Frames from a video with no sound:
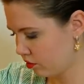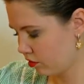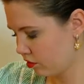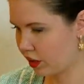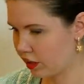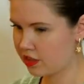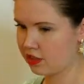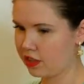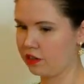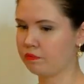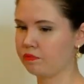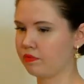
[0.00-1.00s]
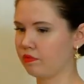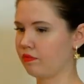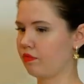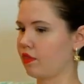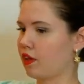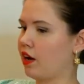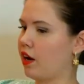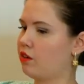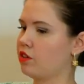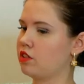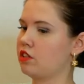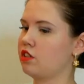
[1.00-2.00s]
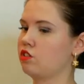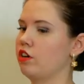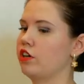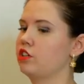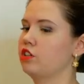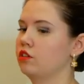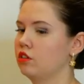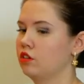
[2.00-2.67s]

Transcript: Let's see. How does this stretch?